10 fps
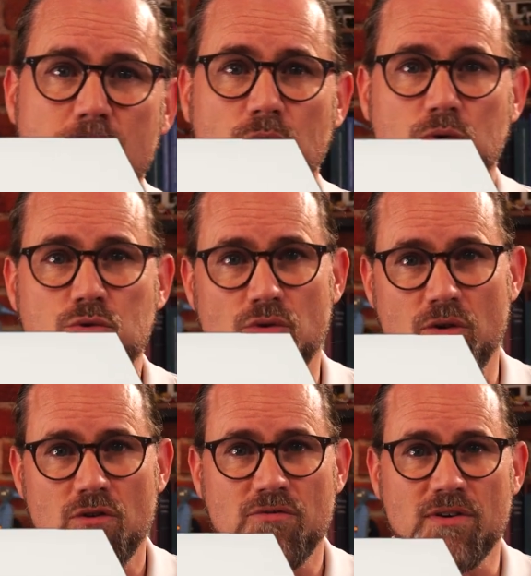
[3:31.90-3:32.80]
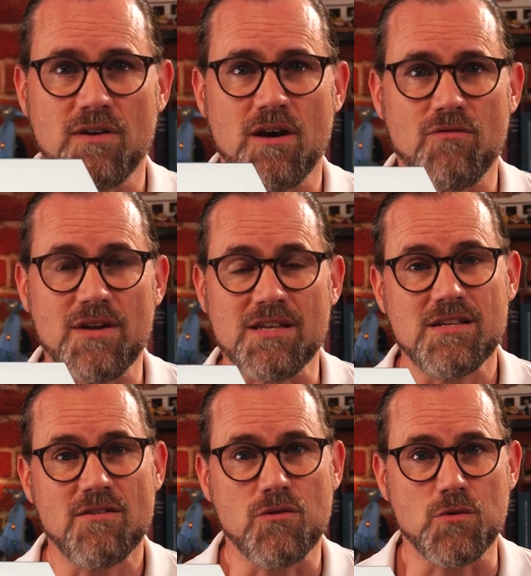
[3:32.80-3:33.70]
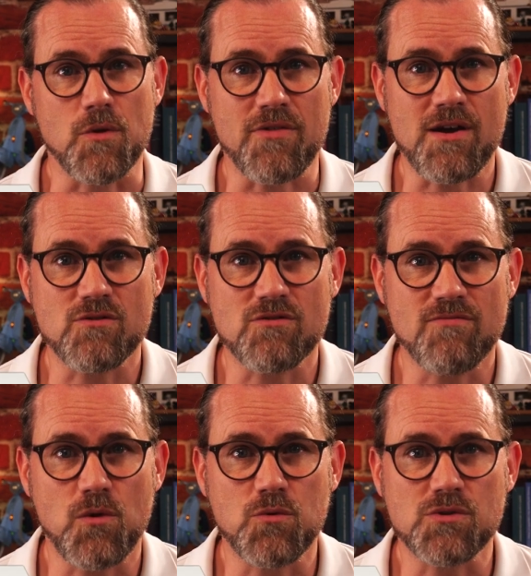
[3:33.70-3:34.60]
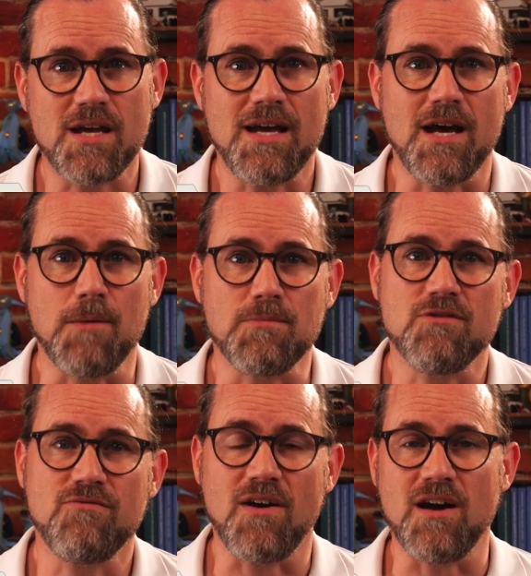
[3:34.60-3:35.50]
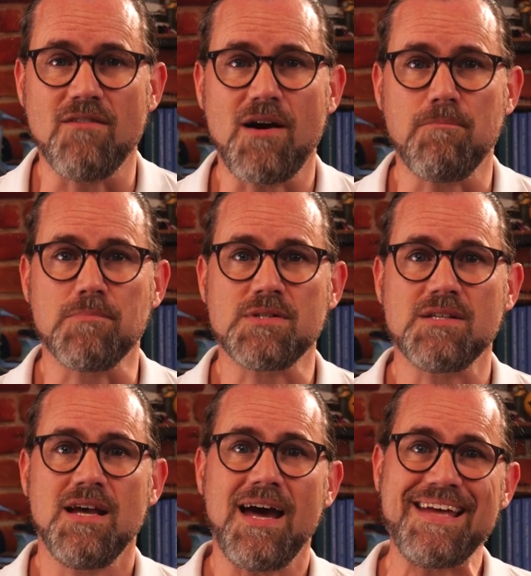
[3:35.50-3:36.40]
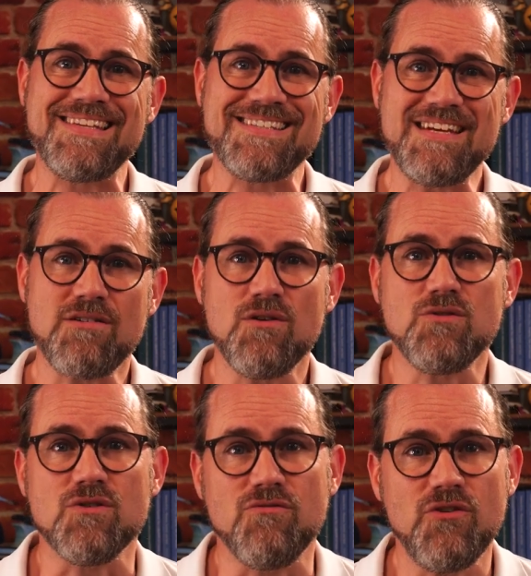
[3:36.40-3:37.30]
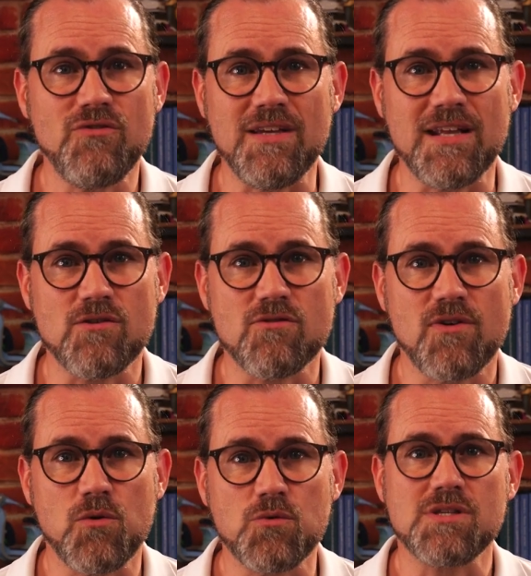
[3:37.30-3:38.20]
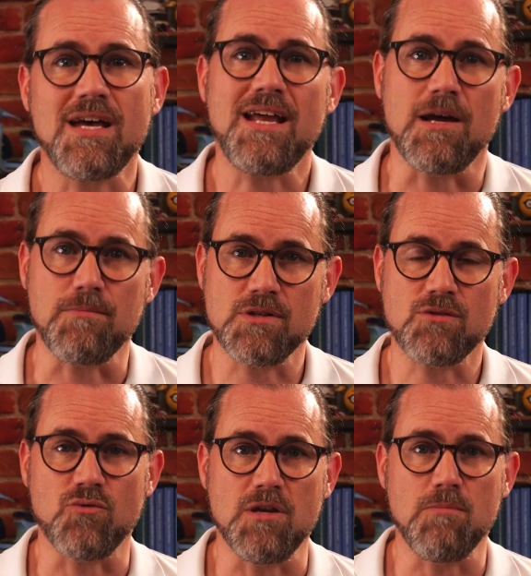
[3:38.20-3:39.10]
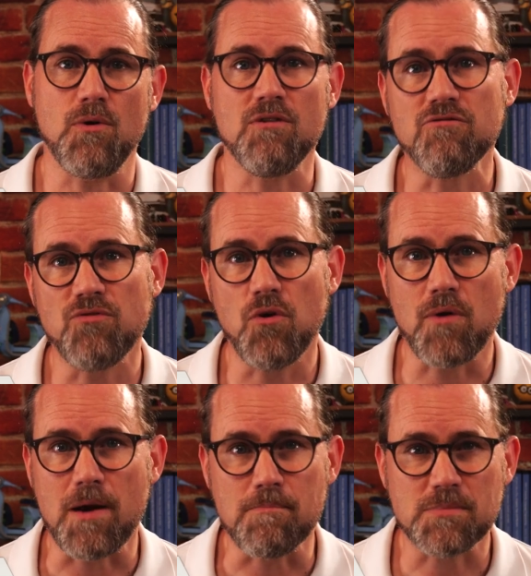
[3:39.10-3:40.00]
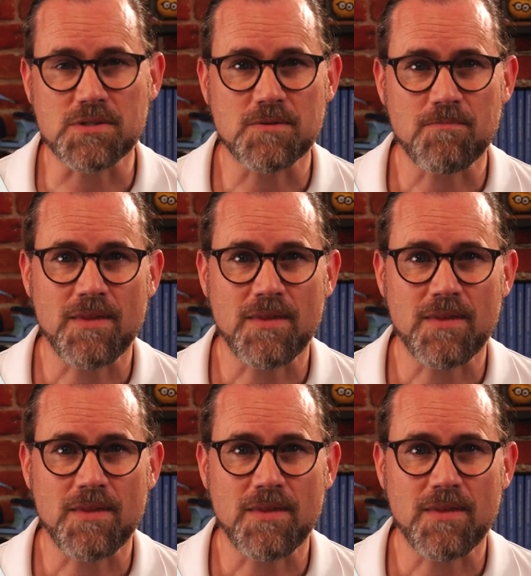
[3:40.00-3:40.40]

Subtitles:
models are on offer, covering 0 to 1000 volts at up to 5 amps and 0 to 1500 volts at up to 3.4 amps.